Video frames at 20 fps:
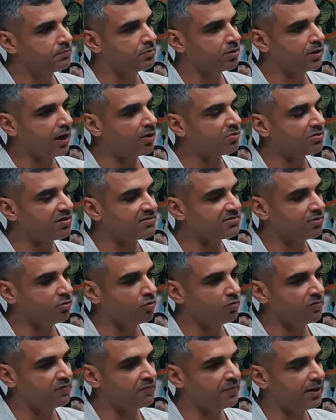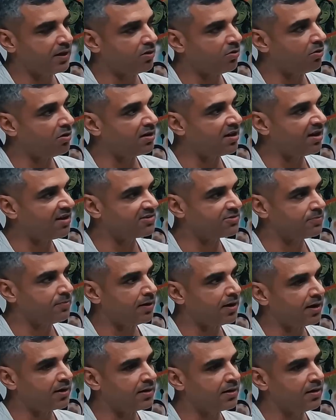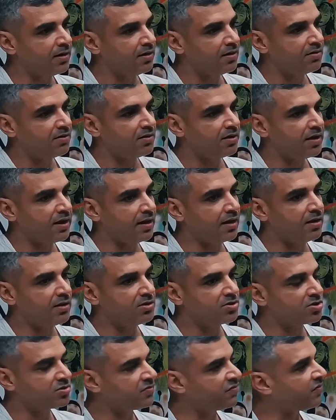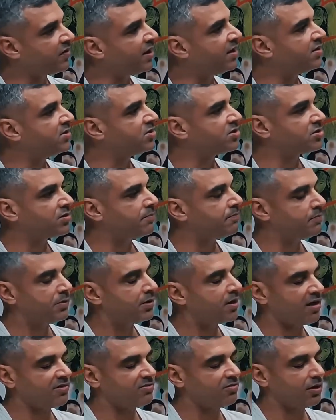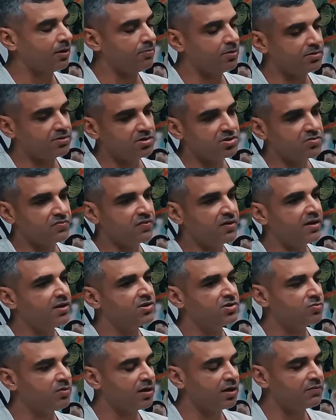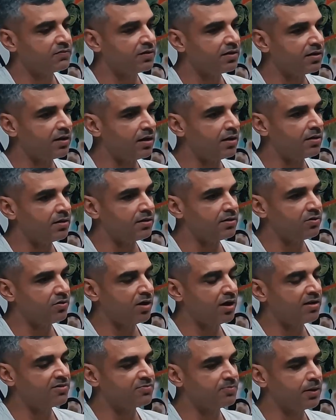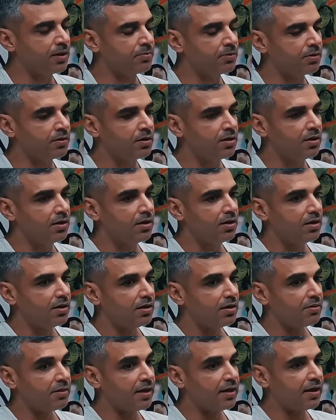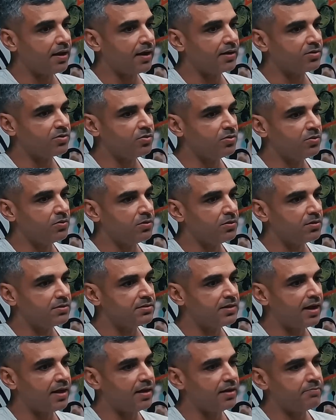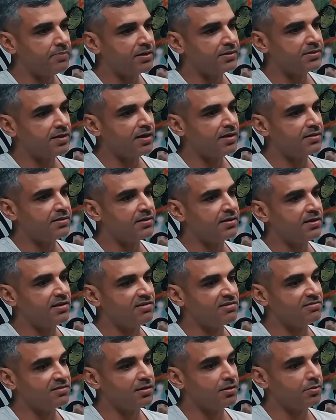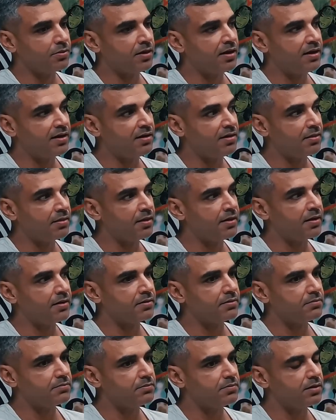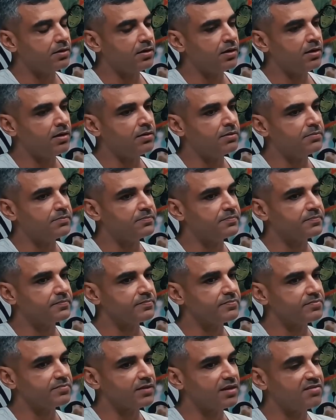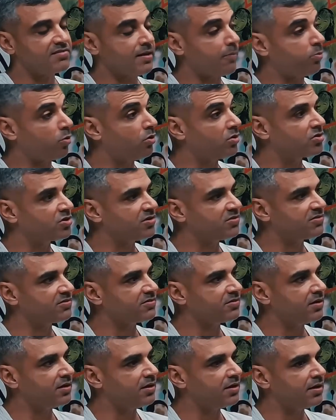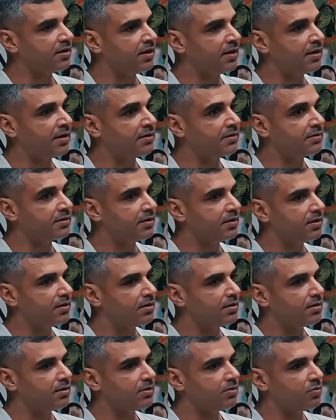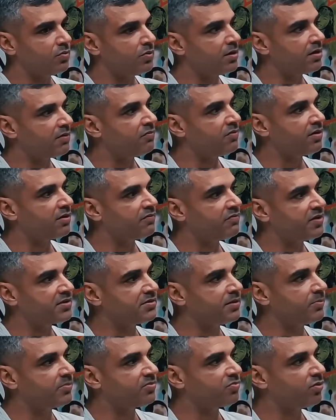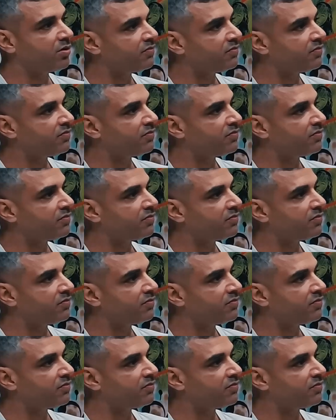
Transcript: Countries who have been colonized by English, French, British, French, whatever you ask people, they like to, that mentality is still there in their subconscious, and we're victims.